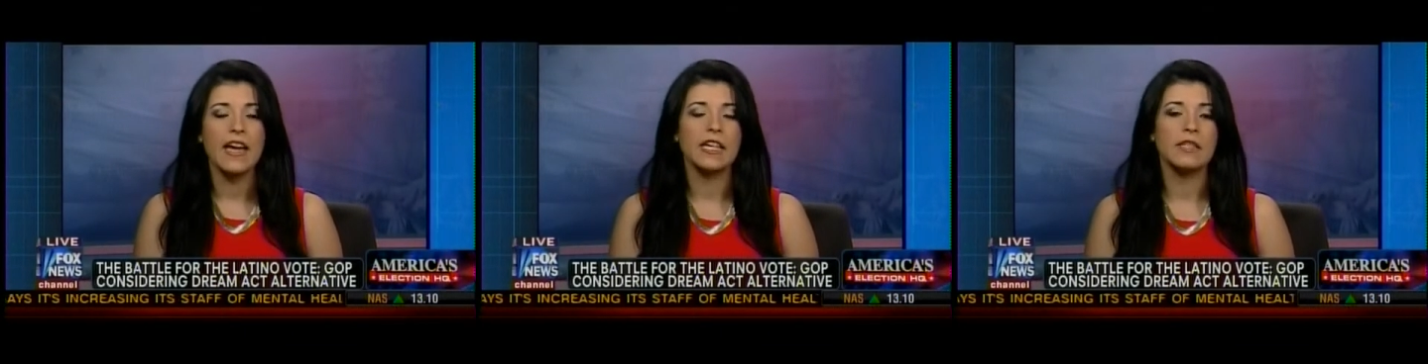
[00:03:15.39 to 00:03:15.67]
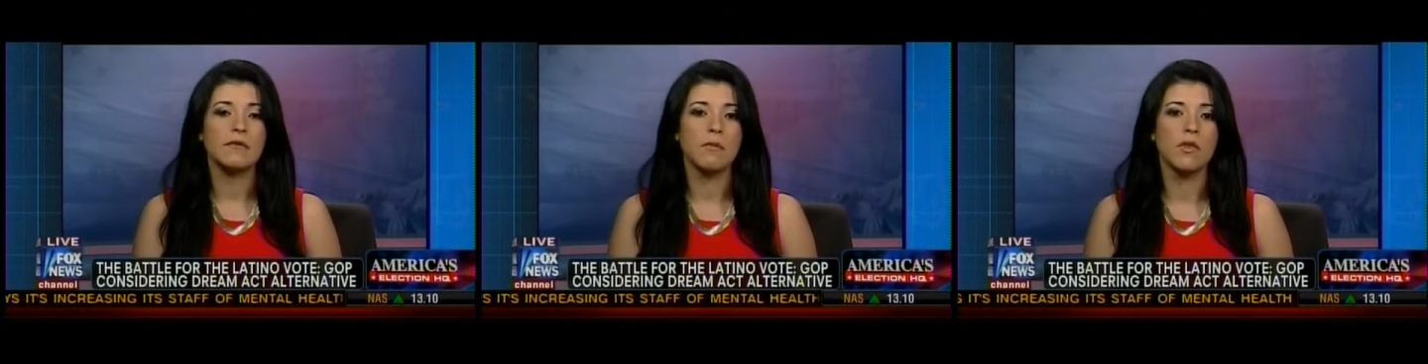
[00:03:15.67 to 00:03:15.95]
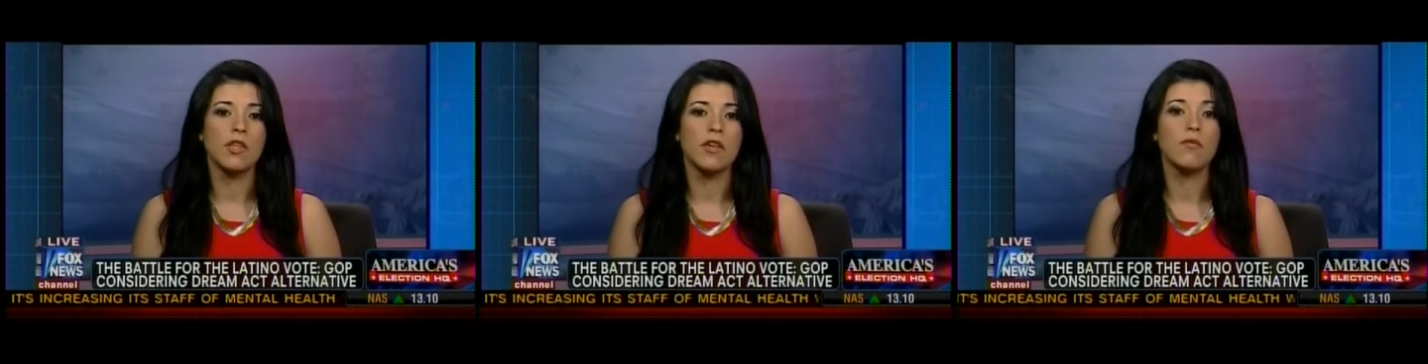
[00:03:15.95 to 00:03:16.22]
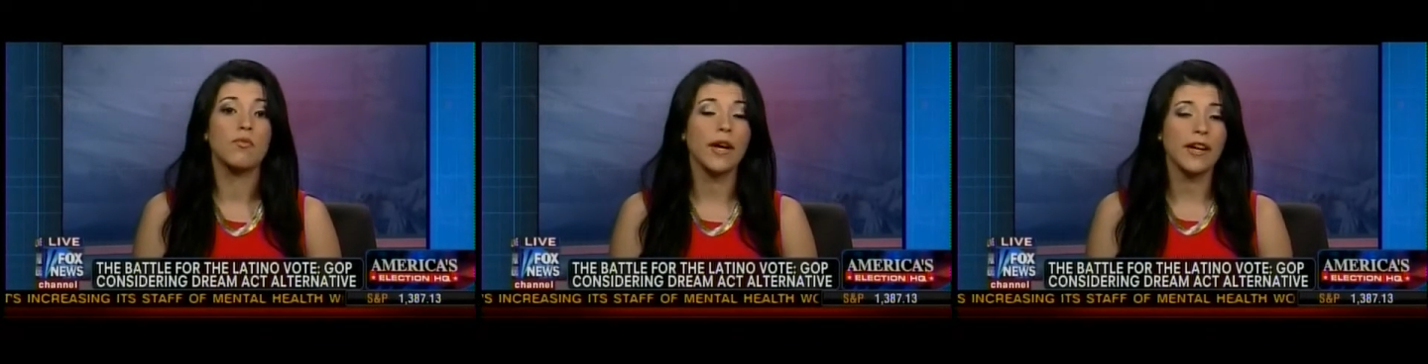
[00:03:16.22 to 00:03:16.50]

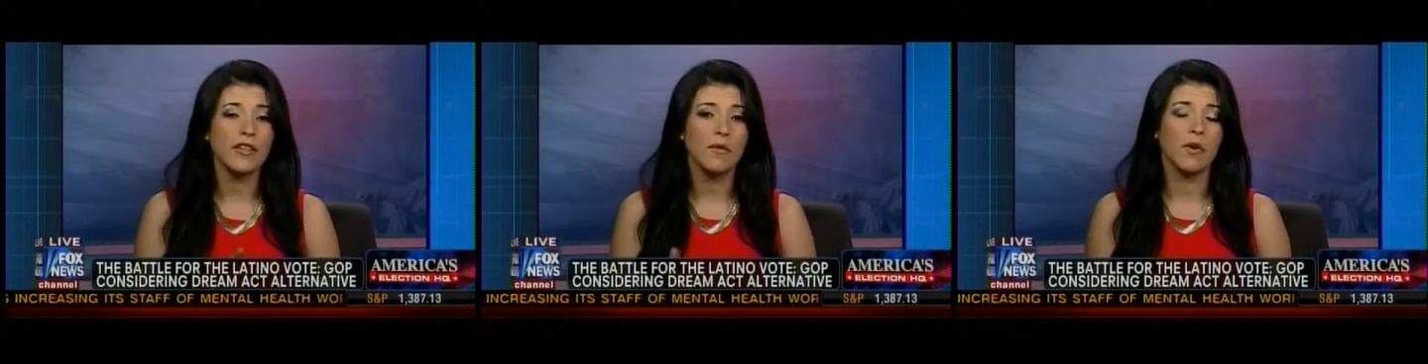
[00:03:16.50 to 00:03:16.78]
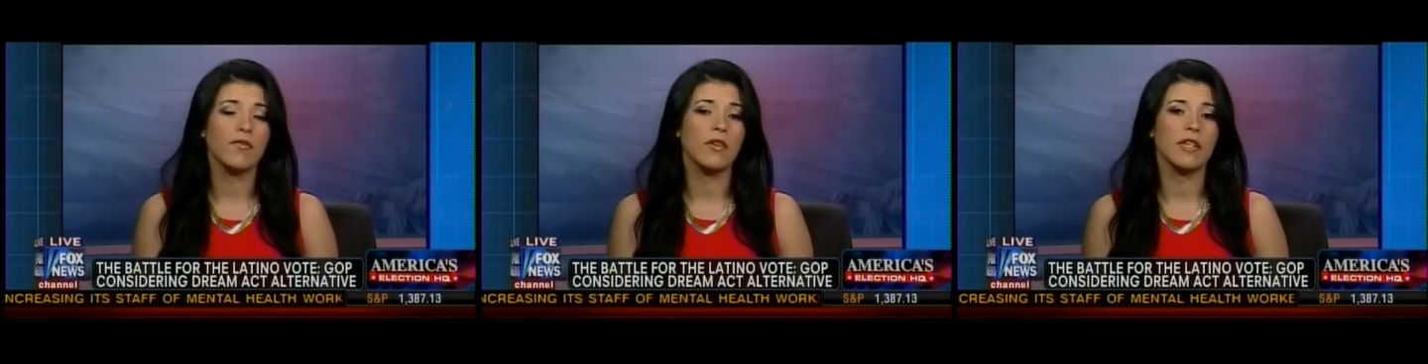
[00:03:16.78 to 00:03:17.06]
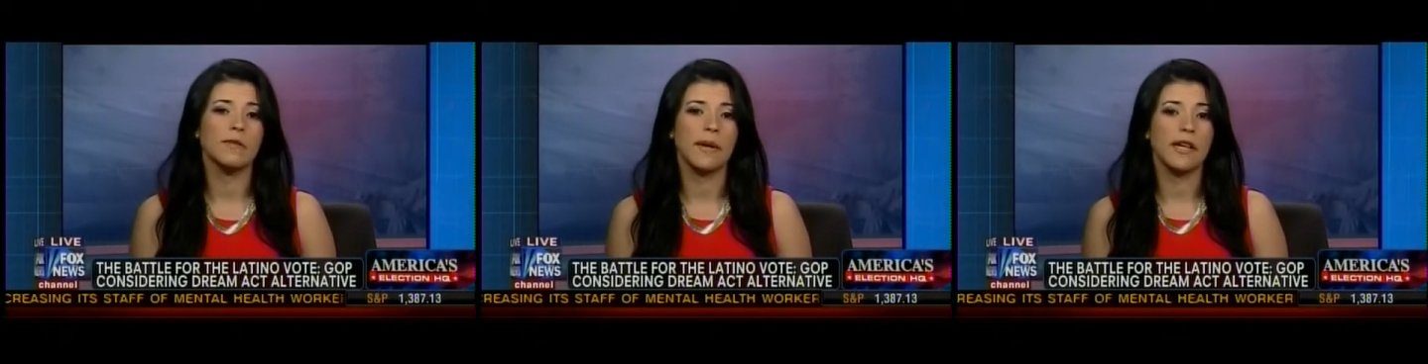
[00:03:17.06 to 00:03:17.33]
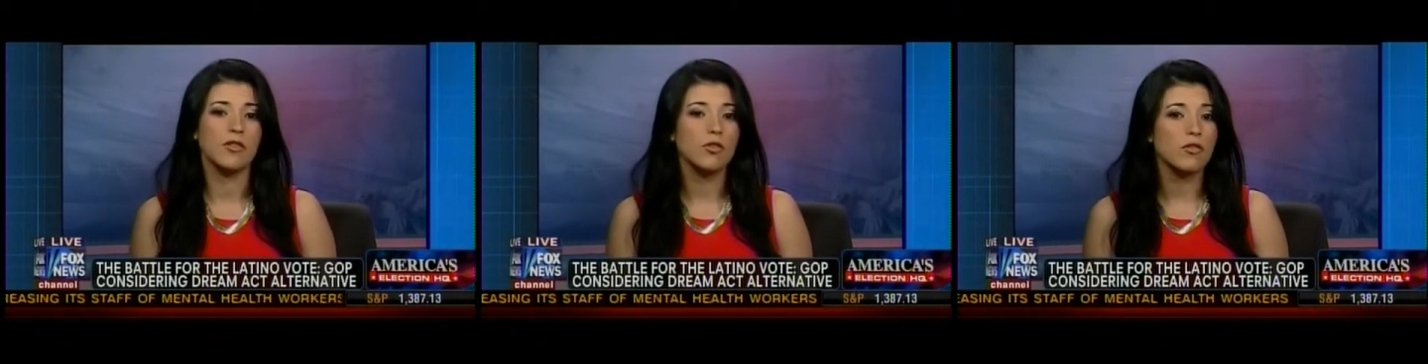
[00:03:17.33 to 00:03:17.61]
The record number of
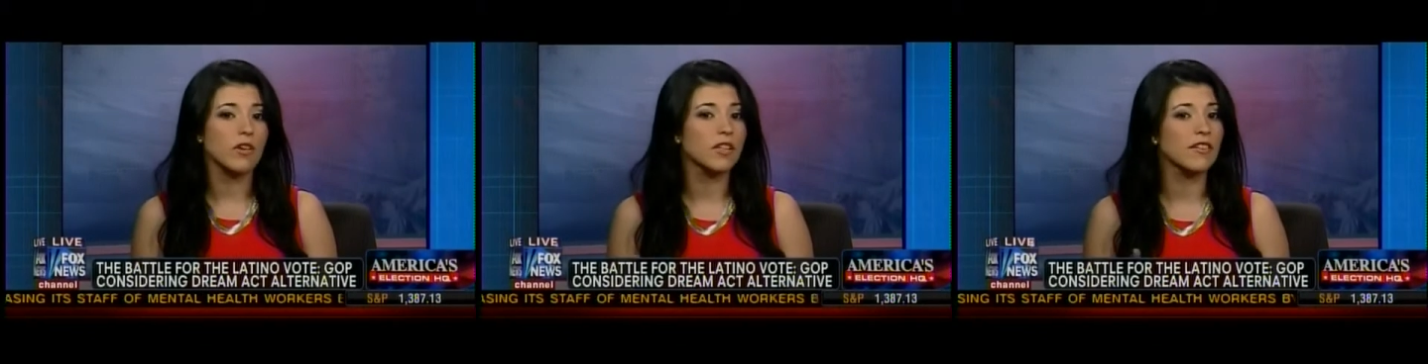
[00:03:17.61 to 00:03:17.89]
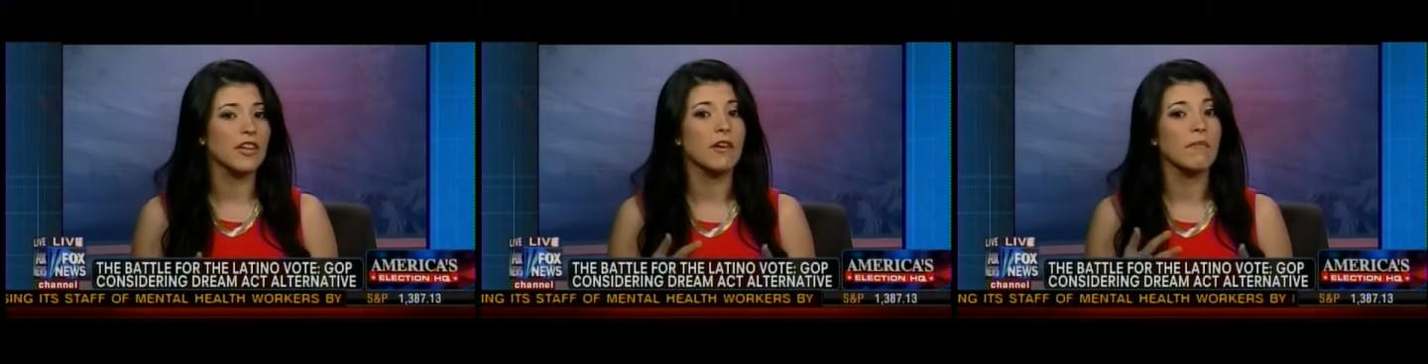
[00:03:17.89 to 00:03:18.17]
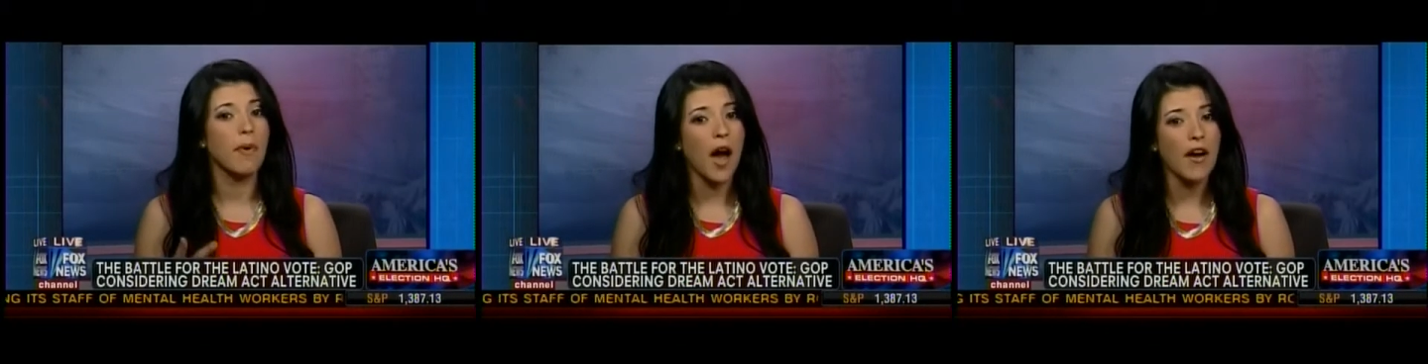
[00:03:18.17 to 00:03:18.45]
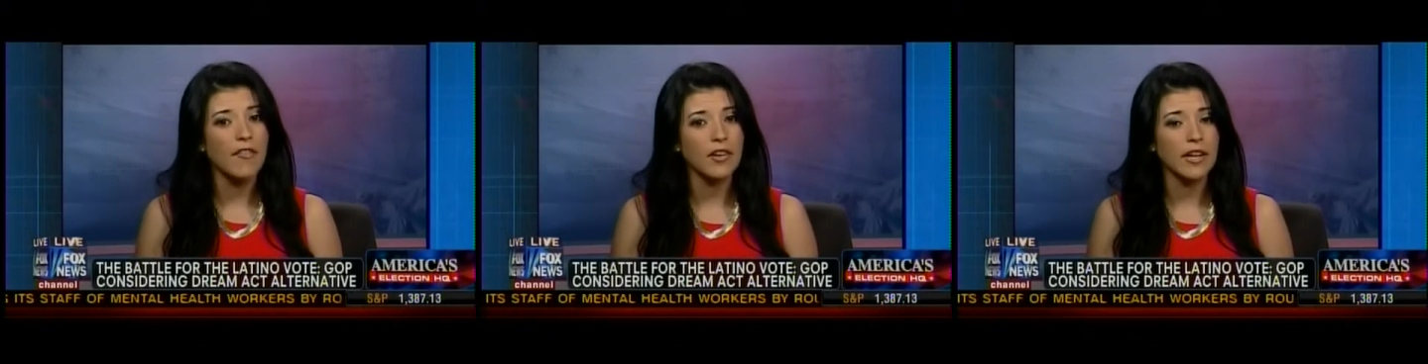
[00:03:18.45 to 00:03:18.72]
Hispanic children are living in
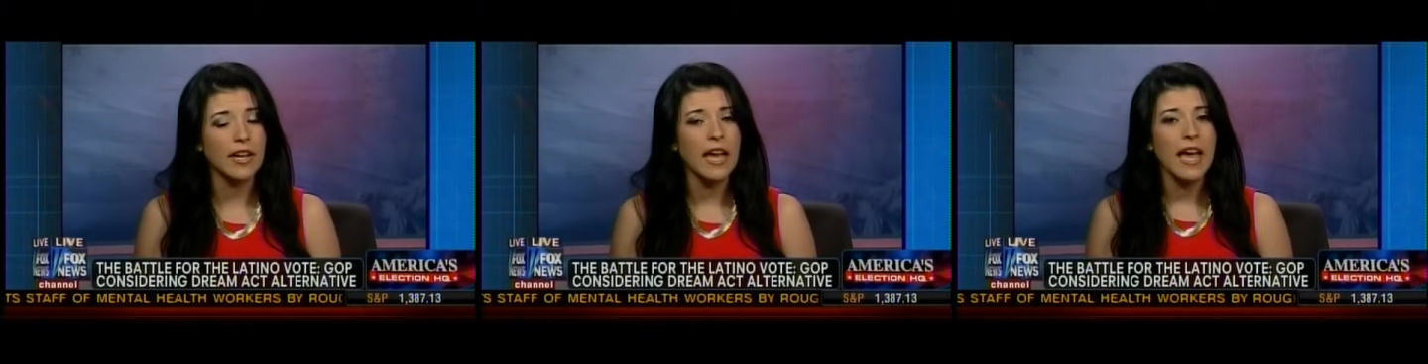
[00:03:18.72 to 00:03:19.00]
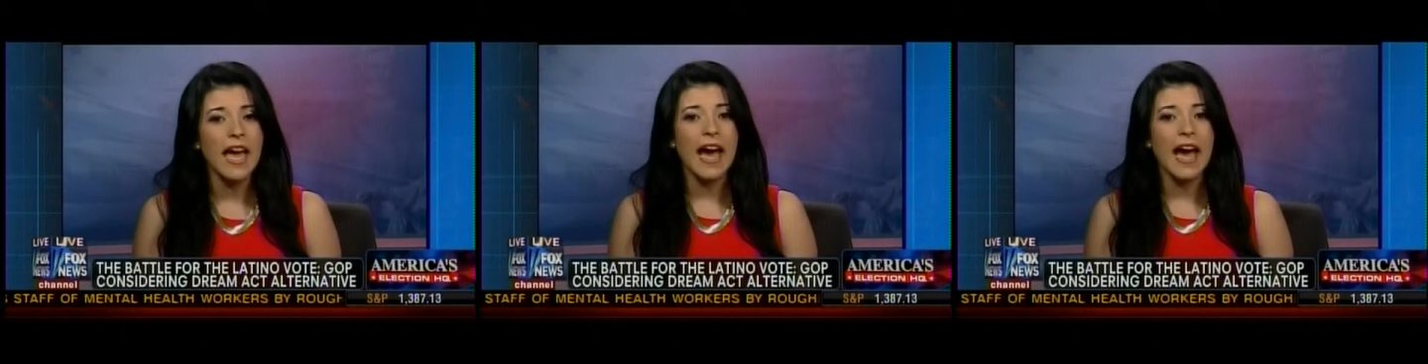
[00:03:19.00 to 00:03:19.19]
poverty.